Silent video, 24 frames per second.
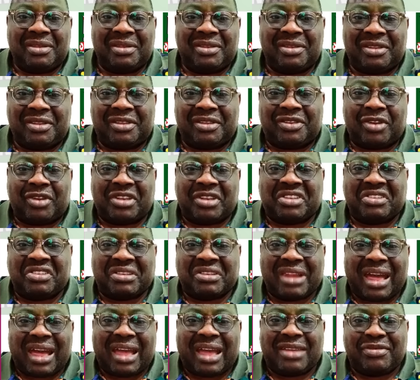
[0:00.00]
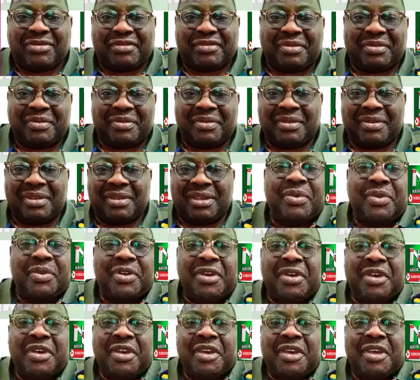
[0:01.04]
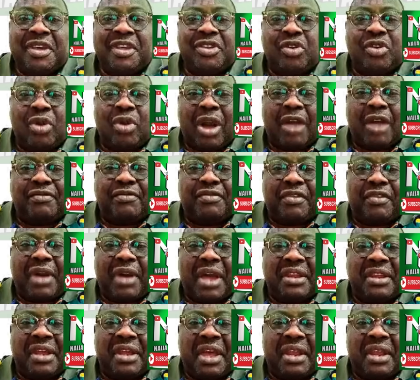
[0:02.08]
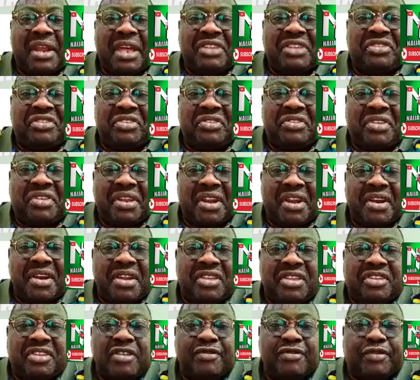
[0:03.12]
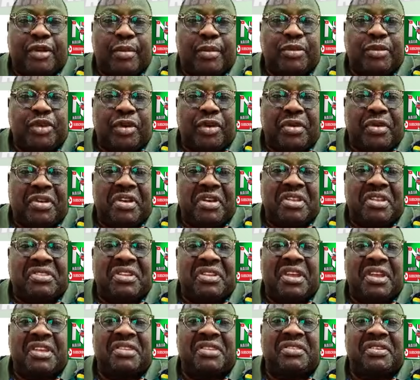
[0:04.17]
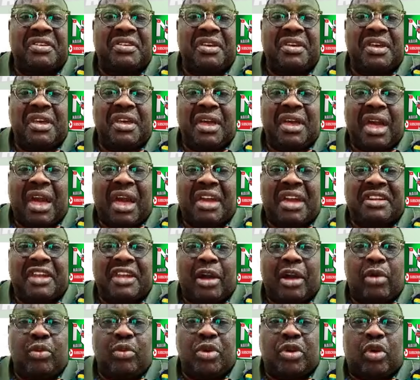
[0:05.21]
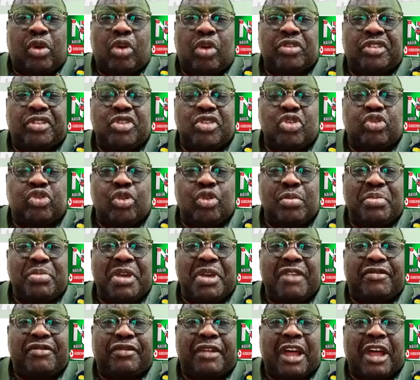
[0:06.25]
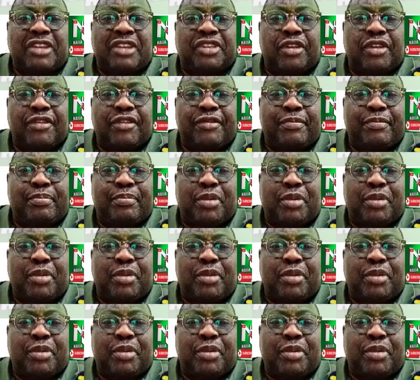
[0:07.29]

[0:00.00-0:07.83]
Such is life. You have an energy generating from your greatness, and there will continue to be a flash of